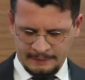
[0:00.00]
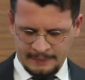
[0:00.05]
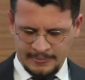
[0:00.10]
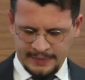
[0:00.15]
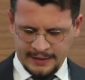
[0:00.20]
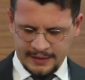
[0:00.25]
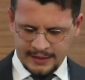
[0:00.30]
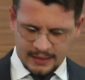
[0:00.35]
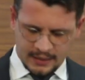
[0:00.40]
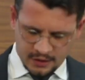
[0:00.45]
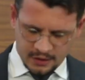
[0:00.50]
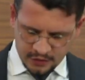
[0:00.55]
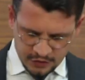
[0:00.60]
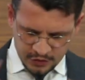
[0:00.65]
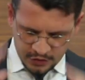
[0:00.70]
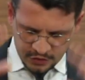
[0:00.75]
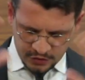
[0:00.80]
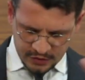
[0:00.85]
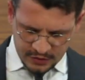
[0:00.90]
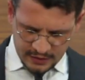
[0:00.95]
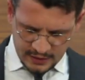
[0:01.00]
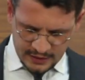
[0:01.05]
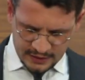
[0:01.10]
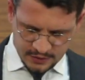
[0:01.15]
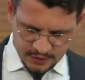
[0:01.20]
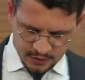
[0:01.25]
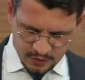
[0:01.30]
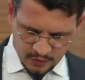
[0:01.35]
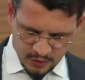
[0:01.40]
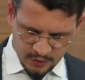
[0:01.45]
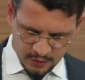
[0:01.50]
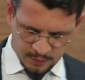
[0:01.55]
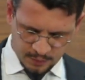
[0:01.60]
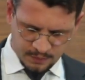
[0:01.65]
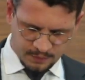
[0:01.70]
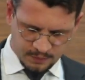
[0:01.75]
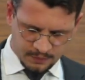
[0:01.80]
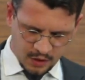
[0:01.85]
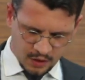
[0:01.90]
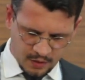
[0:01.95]
And I don't usually like to quote
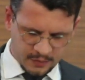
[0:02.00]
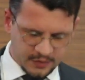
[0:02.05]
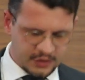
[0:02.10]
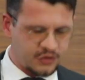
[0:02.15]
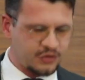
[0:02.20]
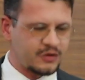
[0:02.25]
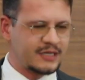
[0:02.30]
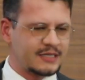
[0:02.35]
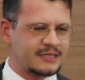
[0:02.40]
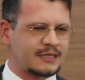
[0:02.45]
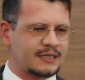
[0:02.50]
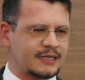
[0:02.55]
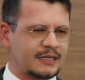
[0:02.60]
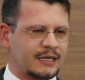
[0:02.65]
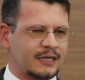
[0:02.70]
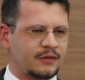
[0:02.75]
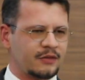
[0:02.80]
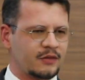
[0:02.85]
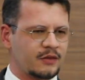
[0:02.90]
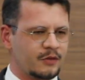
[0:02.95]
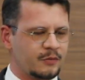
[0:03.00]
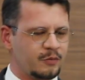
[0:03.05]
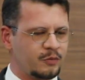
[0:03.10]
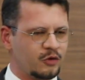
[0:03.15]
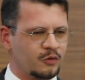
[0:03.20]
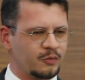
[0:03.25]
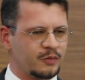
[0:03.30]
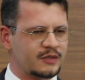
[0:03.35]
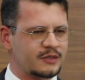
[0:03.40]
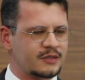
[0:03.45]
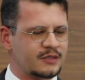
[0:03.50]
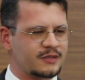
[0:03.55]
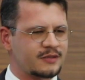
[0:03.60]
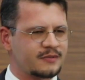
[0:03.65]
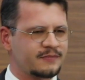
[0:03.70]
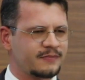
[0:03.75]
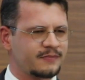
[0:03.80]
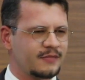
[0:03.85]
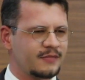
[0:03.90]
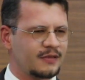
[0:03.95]
commentaries at length in the pulpit,
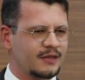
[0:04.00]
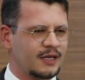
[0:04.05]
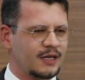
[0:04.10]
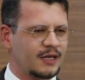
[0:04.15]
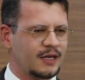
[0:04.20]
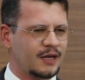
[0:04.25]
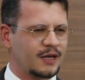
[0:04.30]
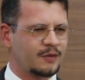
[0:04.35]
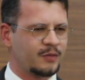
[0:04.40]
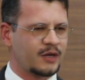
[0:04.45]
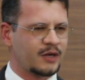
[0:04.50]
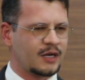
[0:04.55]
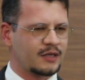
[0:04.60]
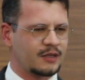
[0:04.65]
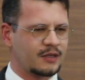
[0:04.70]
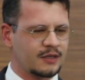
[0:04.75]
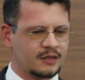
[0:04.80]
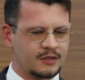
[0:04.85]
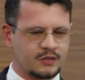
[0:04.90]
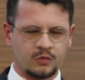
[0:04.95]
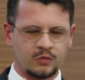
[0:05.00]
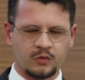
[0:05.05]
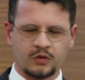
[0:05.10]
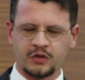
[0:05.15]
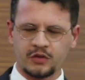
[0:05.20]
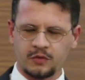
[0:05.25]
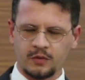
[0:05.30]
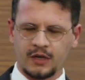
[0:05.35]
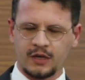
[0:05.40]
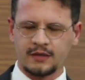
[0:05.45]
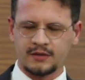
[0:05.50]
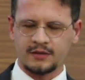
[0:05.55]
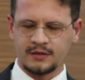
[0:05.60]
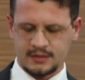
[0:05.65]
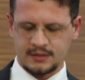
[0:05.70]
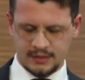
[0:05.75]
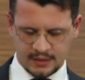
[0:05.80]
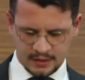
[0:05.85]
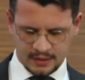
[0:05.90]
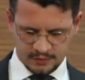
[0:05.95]
uh, but I think it's worthwhile
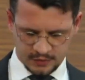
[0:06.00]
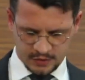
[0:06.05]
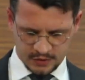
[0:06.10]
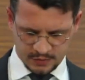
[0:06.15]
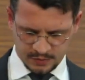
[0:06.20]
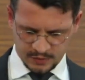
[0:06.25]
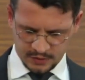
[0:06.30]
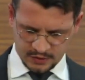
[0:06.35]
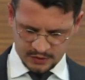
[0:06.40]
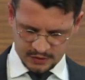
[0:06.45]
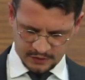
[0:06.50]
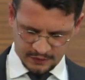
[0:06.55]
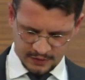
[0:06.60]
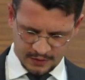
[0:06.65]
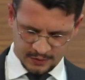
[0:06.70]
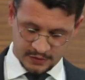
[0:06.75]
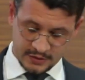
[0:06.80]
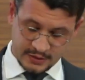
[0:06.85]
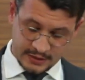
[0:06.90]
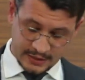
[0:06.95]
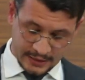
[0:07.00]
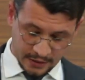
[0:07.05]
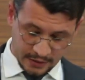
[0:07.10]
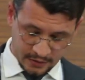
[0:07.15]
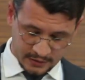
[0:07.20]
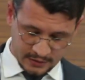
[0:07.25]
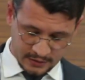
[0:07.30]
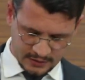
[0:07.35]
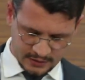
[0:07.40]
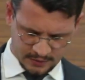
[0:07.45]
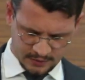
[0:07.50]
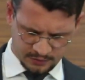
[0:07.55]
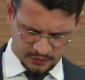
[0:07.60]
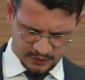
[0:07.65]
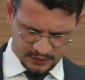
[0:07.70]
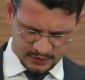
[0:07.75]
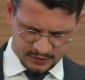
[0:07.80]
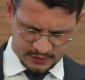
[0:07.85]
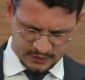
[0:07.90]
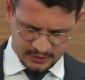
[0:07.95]
this time just because of how much clarity he
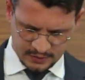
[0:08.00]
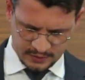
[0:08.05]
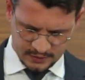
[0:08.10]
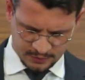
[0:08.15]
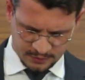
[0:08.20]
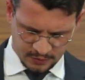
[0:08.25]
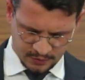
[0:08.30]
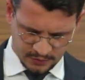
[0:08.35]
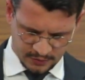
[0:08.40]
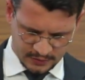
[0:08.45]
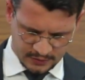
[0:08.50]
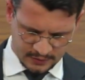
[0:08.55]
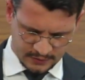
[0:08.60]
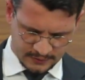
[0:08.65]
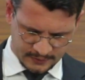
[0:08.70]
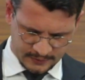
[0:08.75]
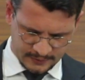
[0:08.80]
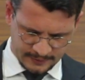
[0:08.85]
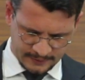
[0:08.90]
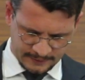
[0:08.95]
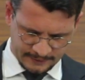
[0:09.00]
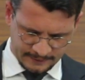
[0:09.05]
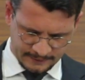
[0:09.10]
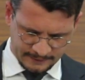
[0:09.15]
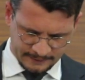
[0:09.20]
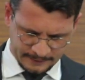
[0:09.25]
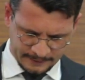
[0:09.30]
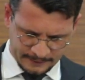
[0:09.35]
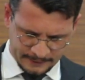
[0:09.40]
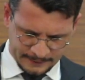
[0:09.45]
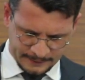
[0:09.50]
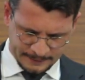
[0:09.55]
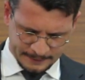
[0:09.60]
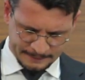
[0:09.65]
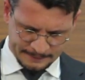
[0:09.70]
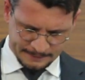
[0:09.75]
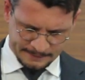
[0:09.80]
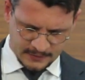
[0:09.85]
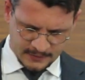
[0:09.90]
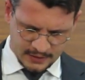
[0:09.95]
brings to this point.
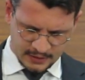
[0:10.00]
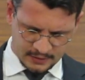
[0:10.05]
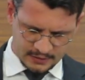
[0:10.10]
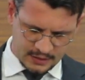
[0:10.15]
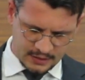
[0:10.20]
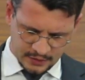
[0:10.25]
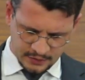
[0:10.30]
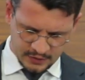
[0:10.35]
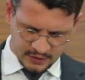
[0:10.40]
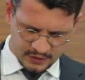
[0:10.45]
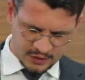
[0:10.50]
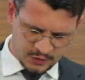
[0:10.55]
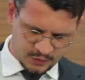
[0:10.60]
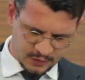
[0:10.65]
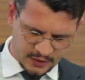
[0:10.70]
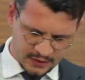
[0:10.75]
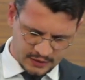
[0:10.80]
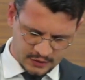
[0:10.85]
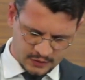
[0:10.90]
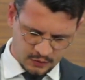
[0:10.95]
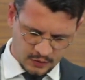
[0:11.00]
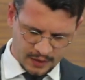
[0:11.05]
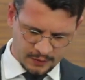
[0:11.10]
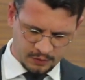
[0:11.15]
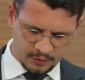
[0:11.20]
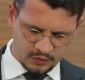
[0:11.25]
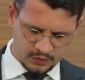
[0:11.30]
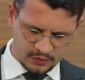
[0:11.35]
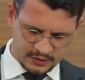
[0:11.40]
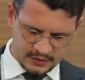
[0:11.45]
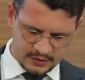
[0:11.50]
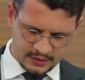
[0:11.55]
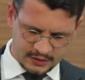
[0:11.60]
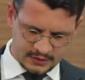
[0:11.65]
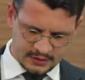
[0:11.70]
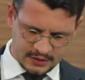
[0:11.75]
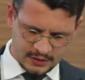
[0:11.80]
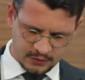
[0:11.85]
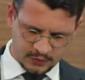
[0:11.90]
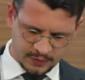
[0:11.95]
Here's how he explains why Paul
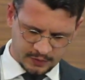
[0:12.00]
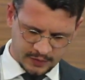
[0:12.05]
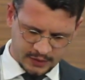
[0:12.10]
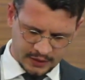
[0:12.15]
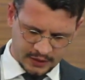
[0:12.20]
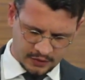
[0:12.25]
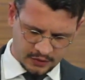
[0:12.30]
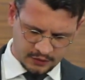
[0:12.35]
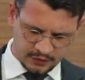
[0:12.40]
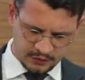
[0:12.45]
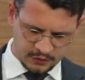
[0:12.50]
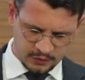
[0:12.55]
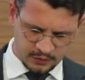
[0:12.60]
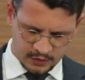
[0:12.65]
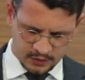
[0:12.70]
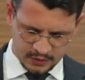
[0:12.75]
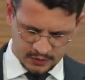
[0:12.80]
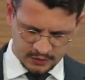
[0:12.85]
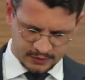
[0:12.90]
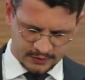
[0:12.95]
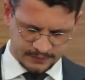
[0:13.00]
says he would be heir of the world.